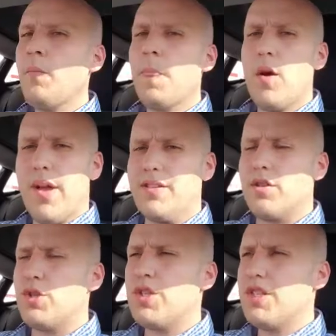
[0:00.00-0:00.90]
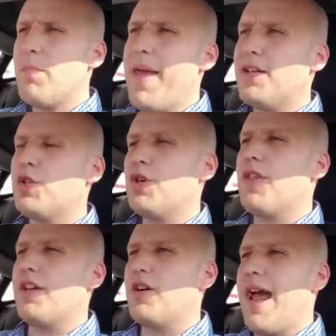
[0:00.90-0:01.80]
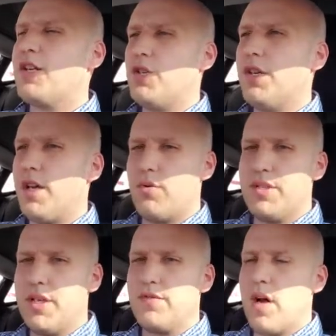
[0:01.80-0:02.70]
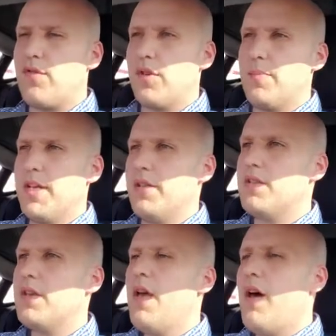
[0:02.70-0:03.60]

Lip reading: Okay, so just to make sure that you're actually going to receive software updates,